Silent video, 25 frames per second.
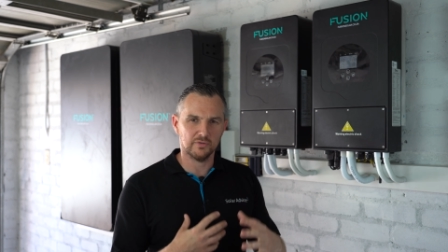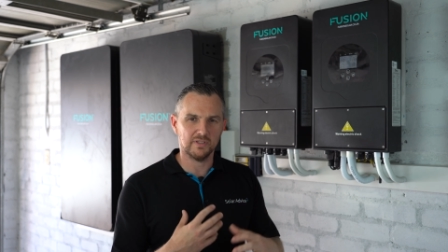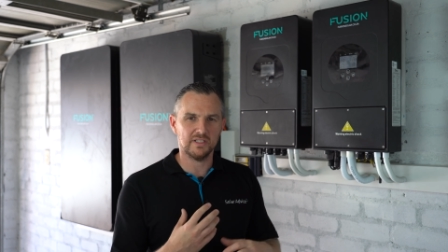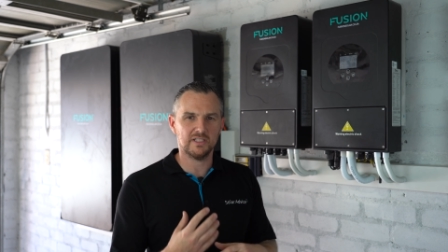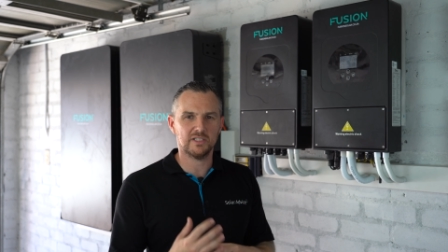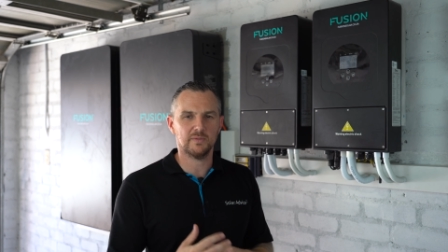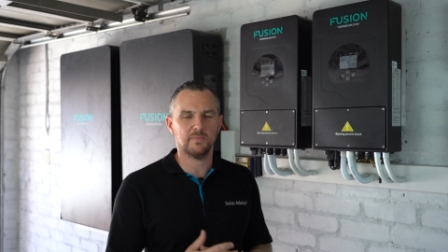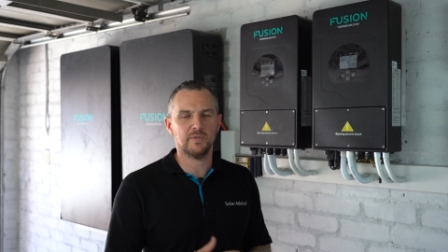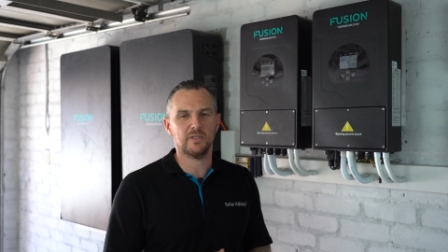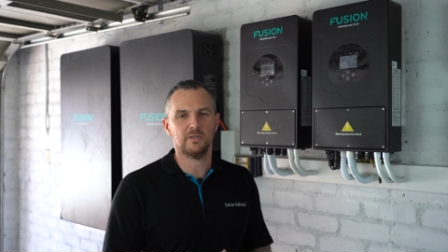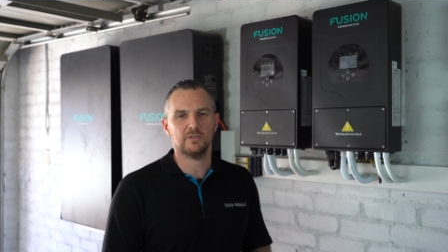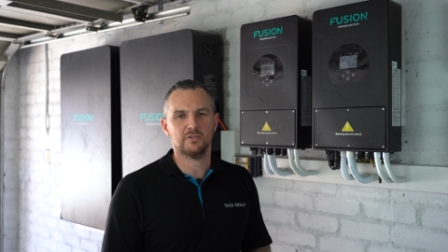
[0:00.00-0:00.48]

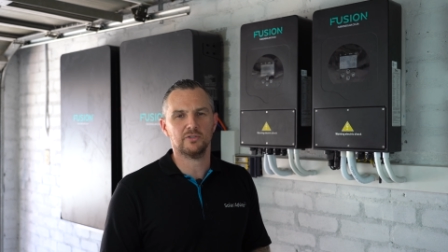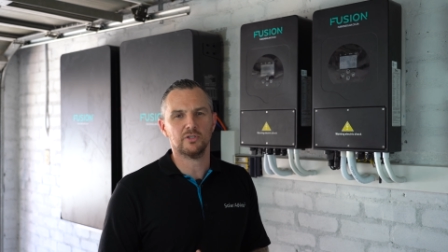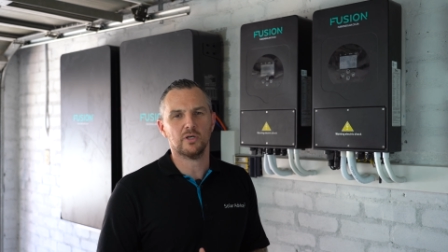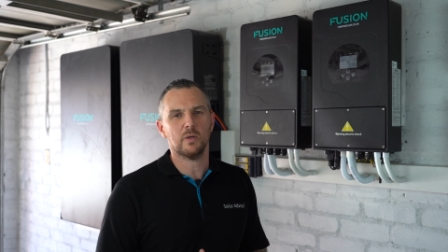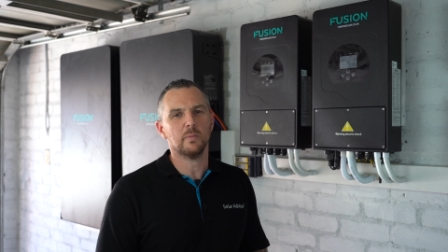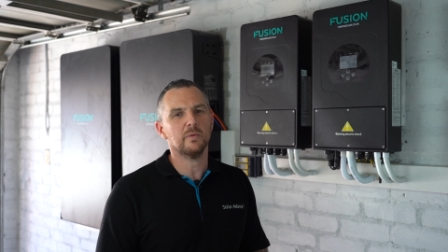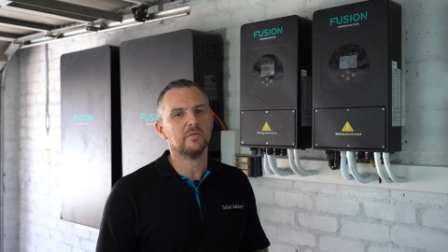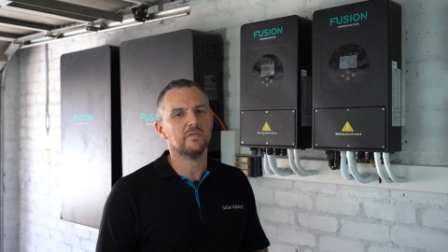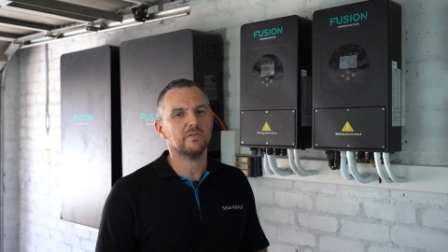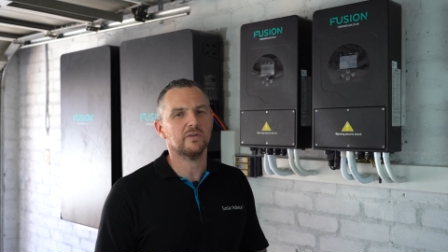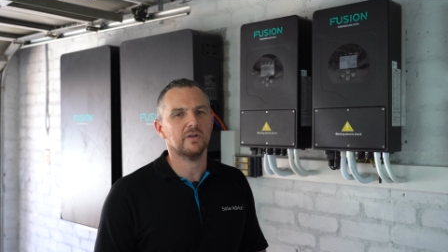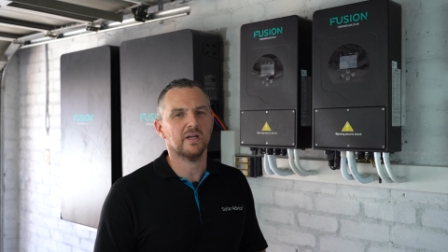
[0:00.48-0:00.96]
need to be on
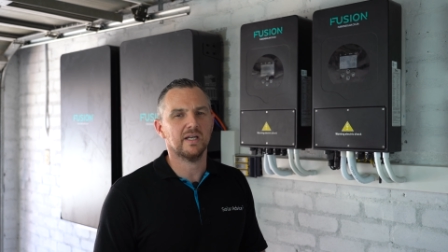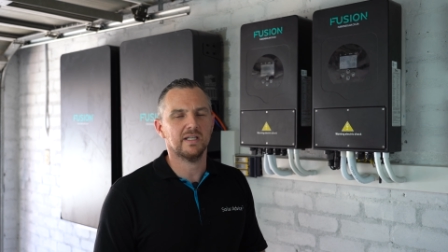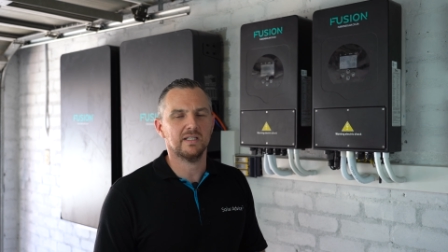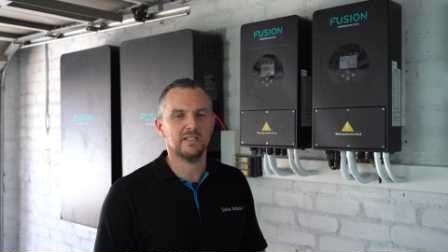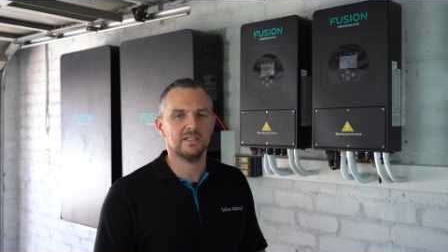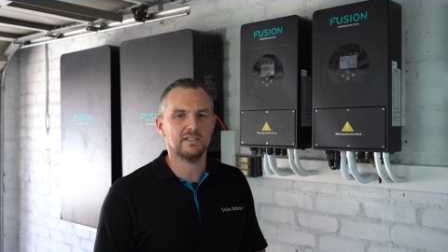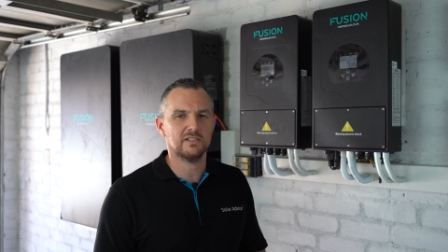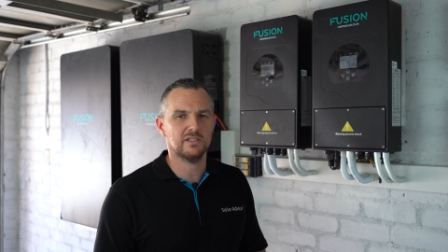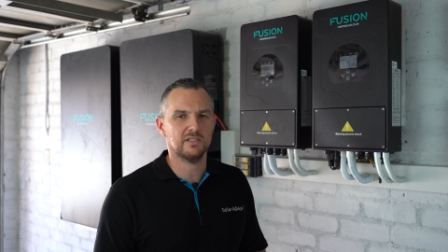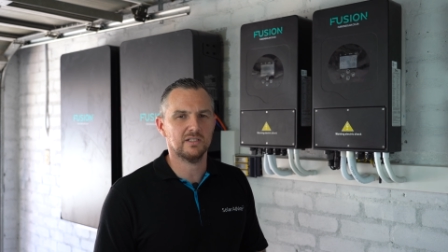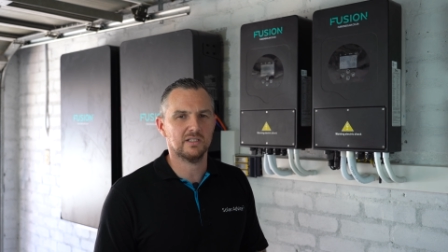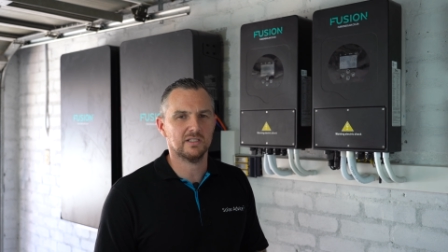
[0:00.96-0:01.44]
top of your
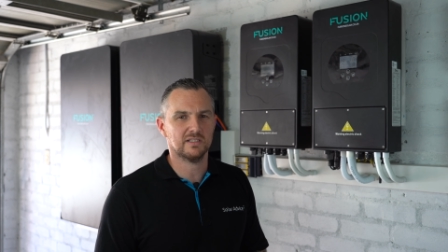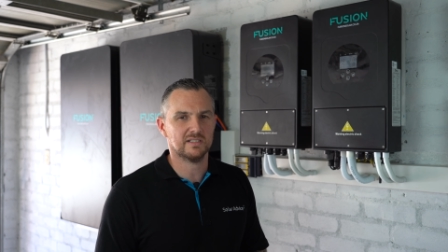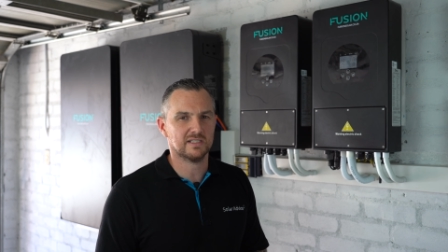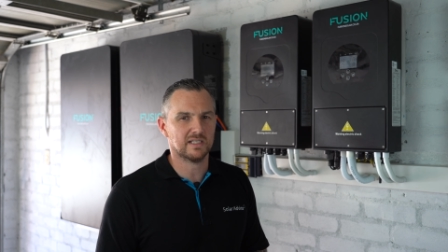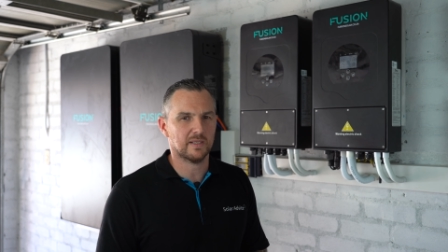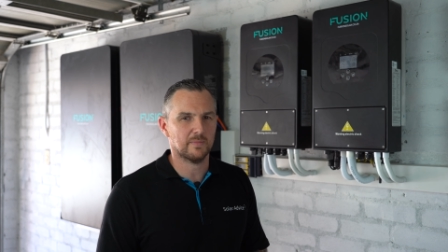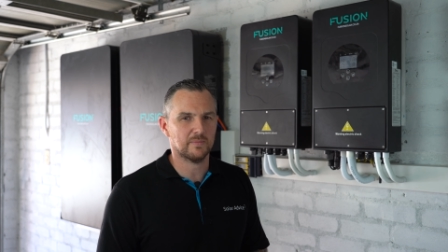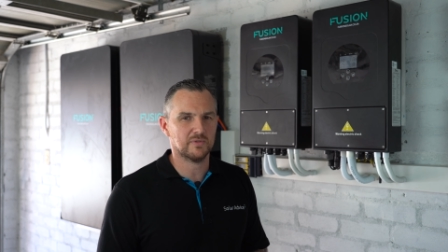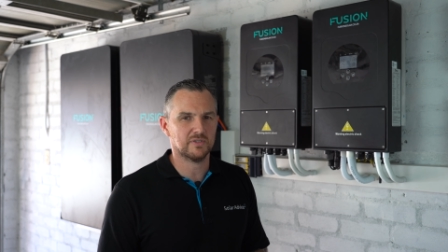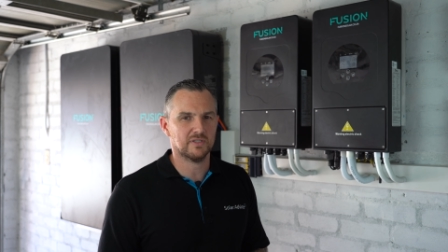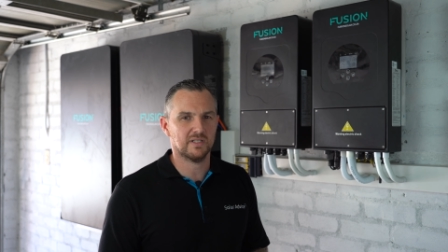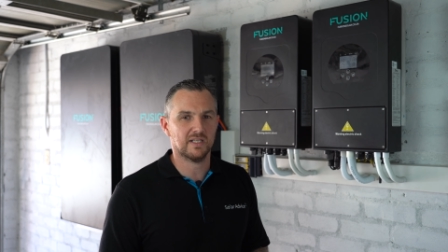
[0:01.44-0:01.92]
energy
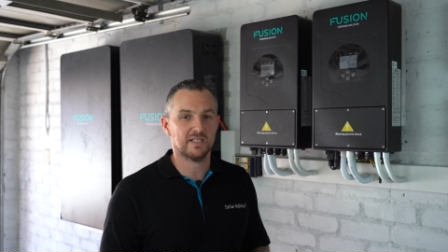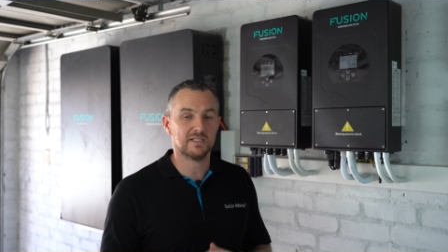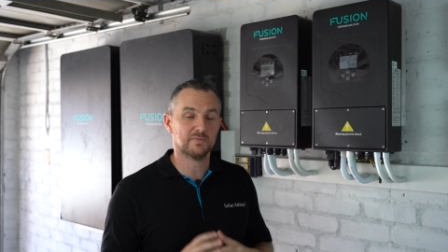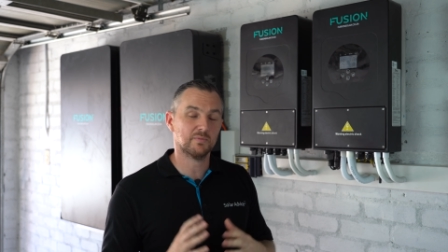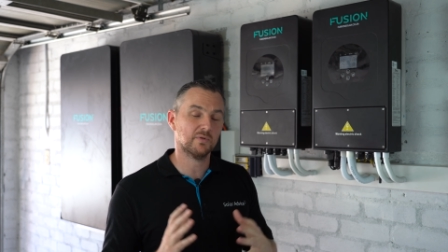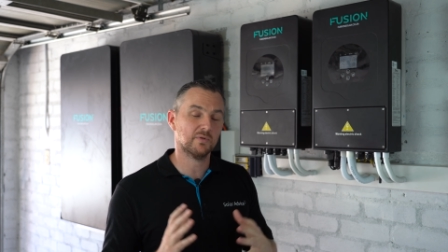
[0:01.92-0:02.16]
consumption that's